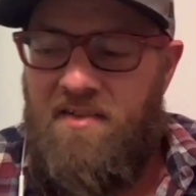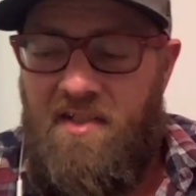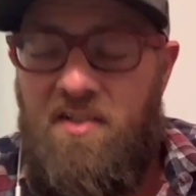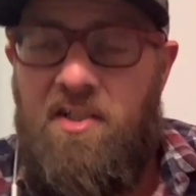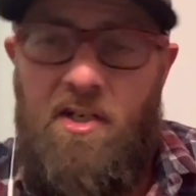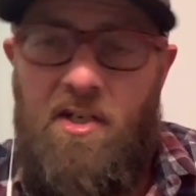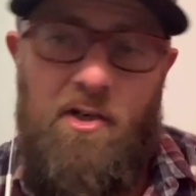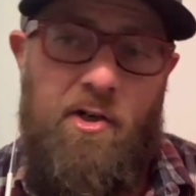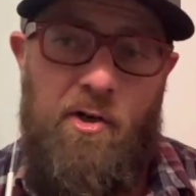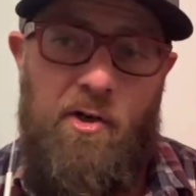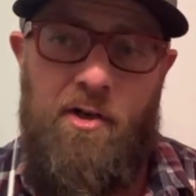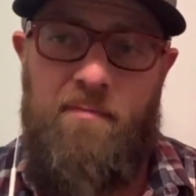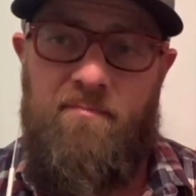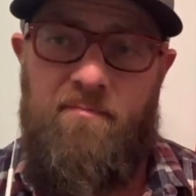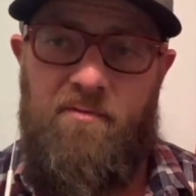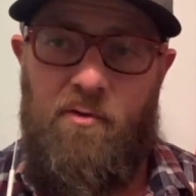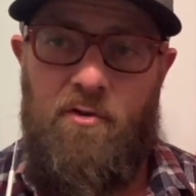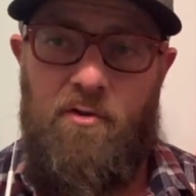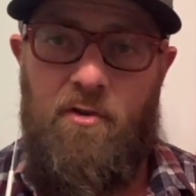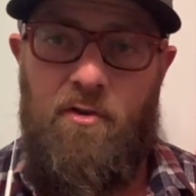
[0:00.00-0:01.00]
It's going to hurt him
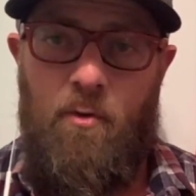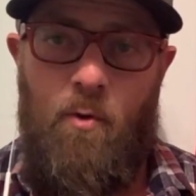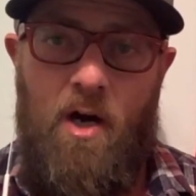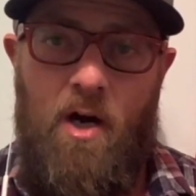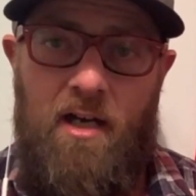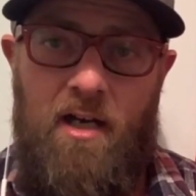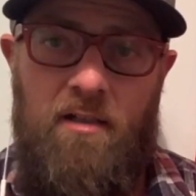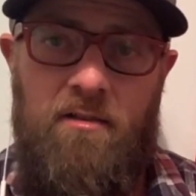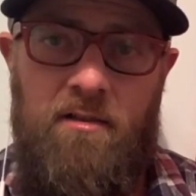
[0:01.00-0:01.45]
for a little while.